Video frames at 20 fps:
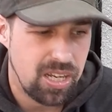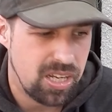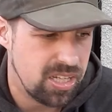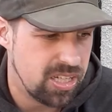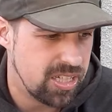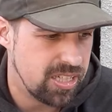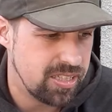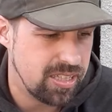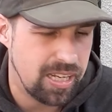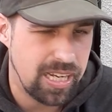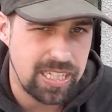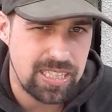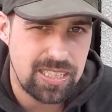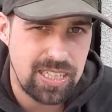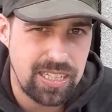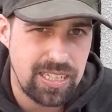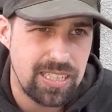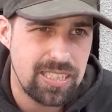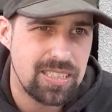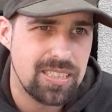Uh, the next
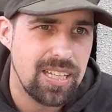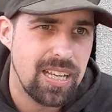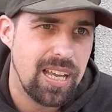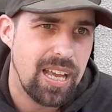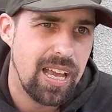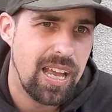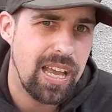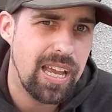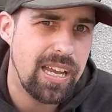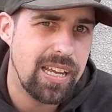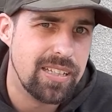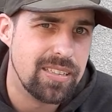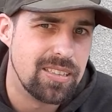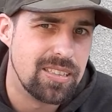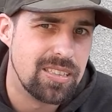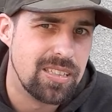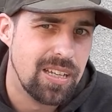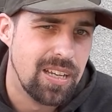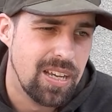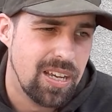thing is
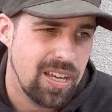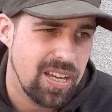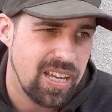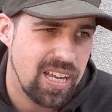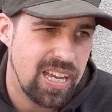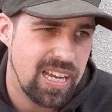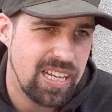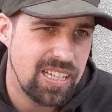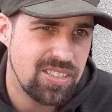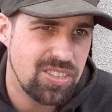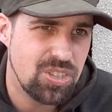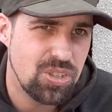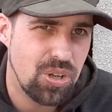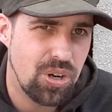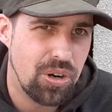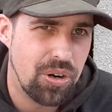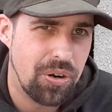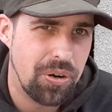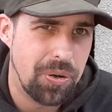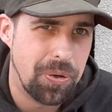ants. Ants
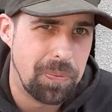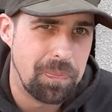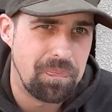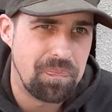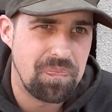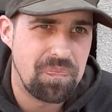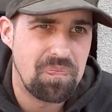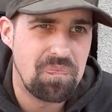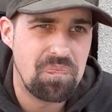are